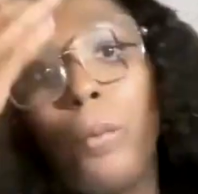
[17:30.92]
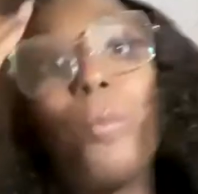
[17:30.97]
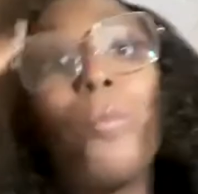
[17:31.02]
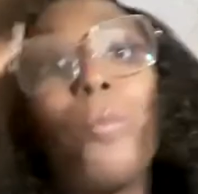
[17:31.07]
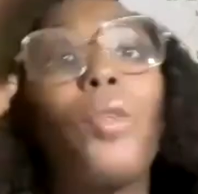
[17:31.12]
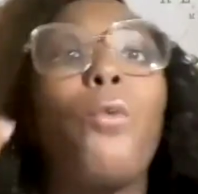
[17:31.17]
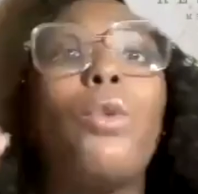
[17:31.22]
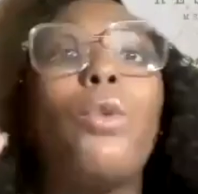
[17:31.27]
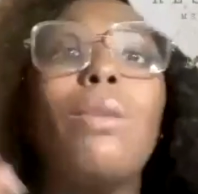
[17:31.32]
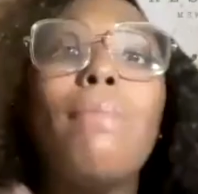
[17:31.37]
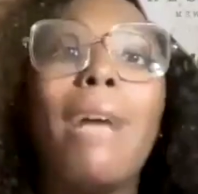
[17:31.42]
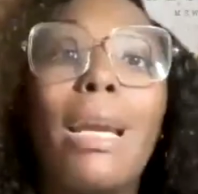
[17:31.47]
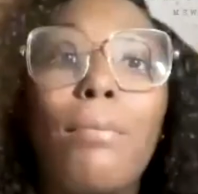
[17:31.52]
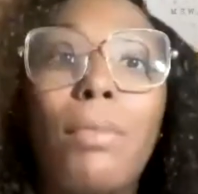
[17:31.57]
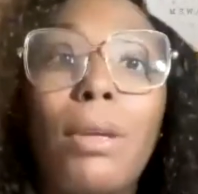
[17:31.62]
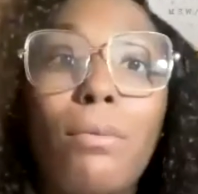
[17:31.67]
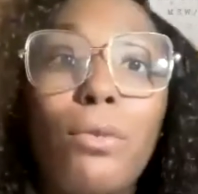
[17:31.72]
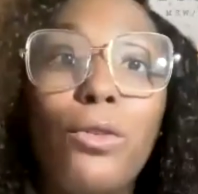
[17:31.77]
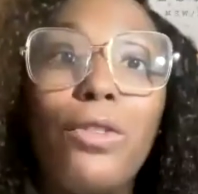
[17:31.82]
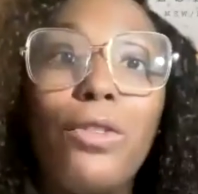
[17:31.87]
We might
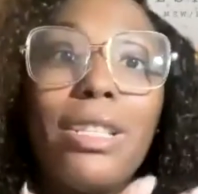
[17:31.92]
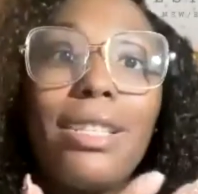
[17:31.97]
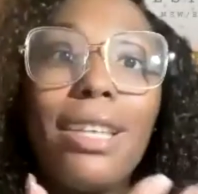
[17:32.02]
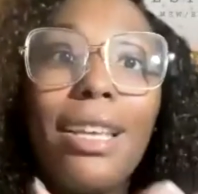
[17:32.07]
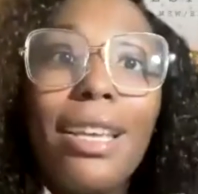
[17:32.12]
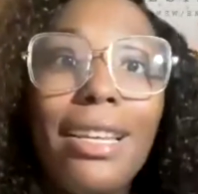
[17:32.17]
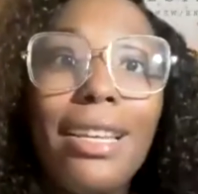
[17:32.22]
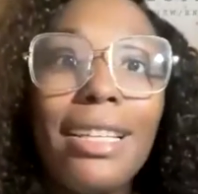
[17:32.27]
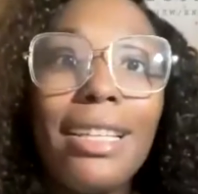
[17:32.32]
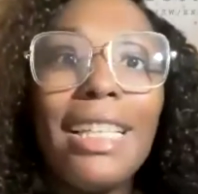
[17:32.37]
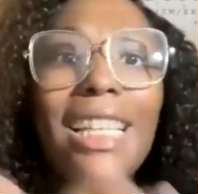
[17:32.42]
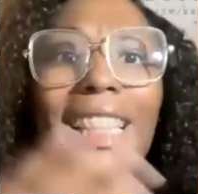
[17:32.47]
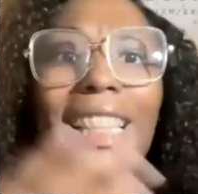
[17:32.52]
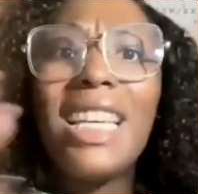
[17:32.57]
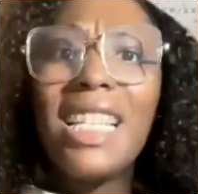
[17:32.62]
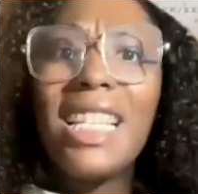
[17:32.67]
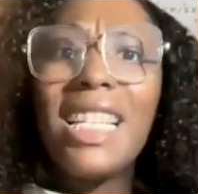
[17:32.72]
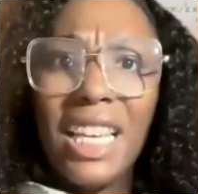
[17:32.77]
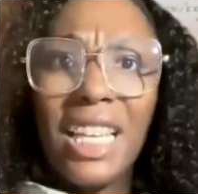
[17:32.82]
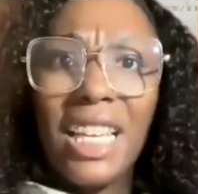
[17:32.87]
be moving to Italy,
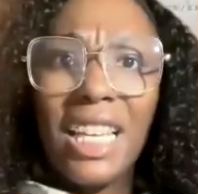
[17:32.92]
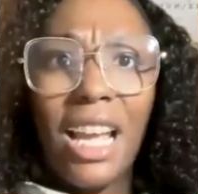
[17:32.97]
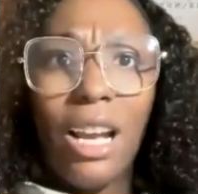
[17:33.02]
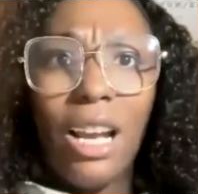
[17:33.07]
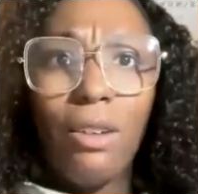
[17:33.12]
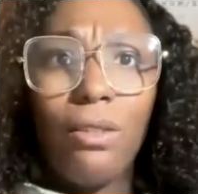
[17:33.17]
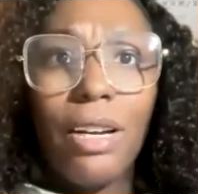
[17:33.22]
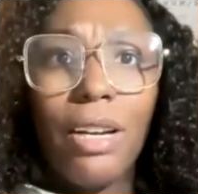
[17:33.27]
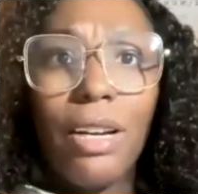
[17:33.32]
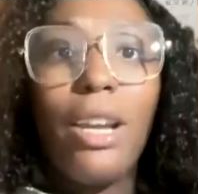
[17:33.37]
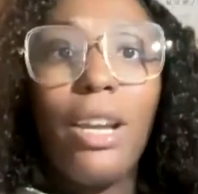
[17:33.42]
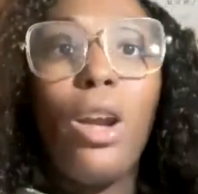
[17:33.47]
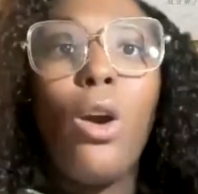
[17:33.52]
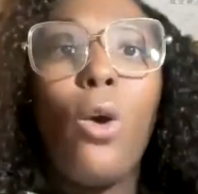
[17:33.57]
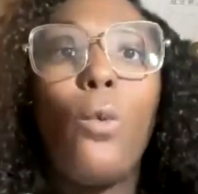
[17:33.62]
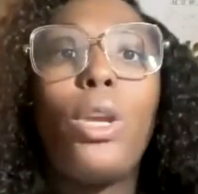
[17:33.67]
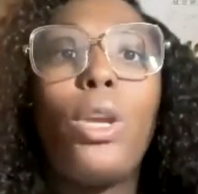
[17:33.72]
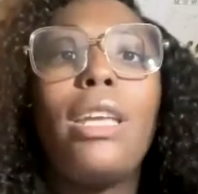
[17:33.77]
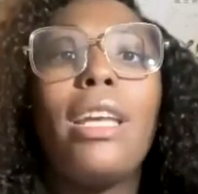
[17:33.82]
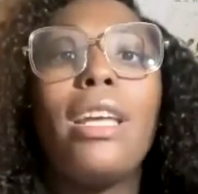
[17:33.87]
things like that, right?
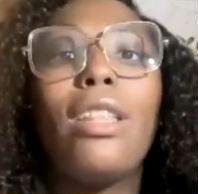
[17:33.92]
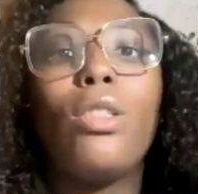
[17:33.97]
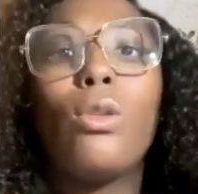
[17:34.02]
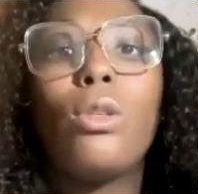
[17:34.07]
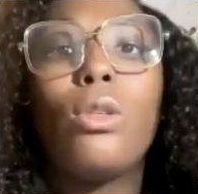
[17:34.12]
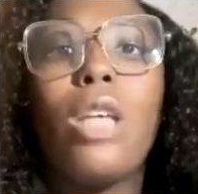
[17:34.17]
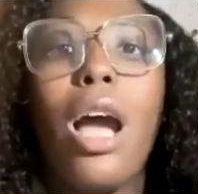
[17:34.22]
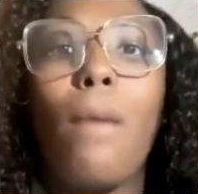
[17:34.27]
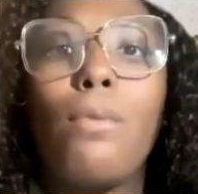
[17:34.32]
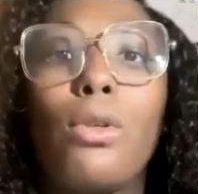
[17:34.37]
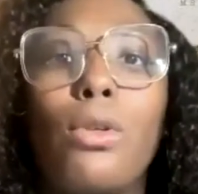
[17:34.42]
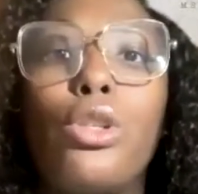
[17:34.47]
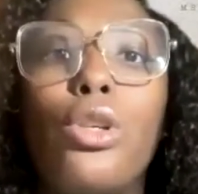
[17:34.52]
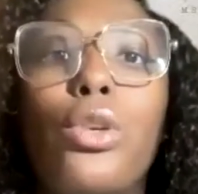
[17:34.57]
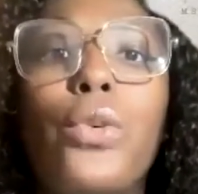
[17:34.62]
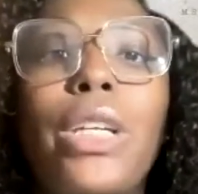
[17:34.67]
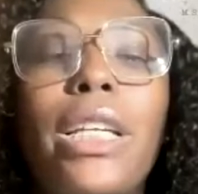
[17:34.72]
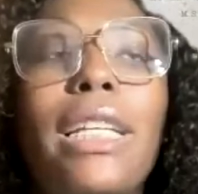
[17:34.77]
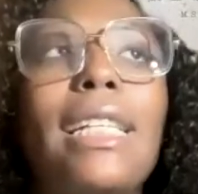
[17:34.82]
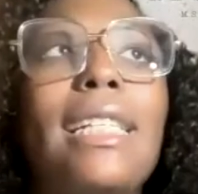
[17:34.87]
We get those
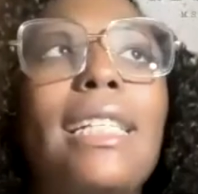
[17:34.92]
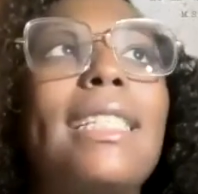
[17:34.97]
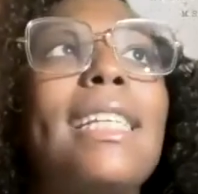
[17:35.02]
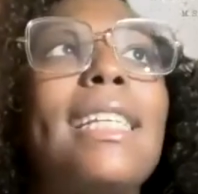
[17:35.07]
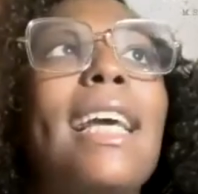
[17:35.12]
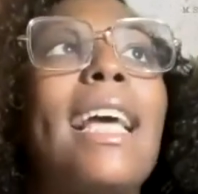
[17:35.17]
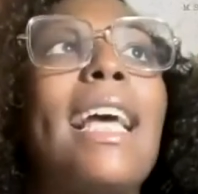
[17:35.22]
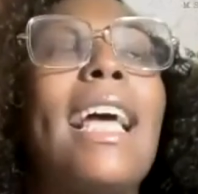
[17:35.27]
opportunities.